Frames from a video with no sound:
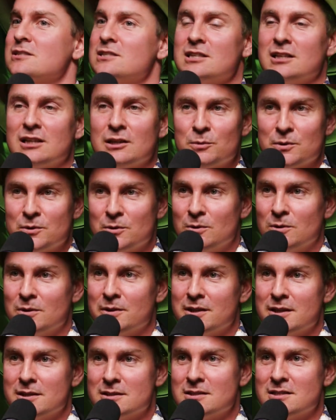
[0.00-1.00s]
You're dealing with all
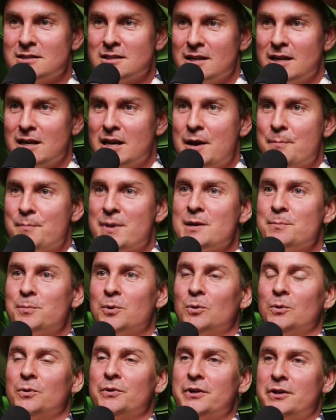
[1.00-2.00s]
of these
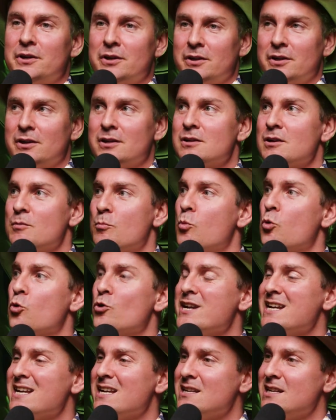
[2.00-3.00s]
people that are
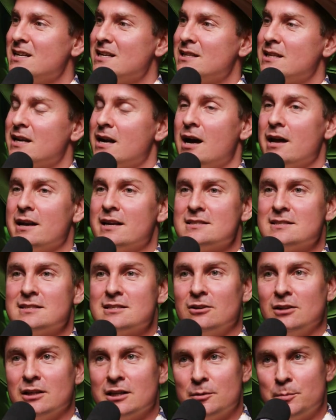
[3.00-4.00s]
more needy, that aren't
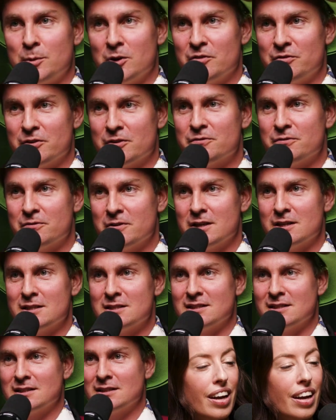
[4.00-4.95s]
necessarily the perfect fit.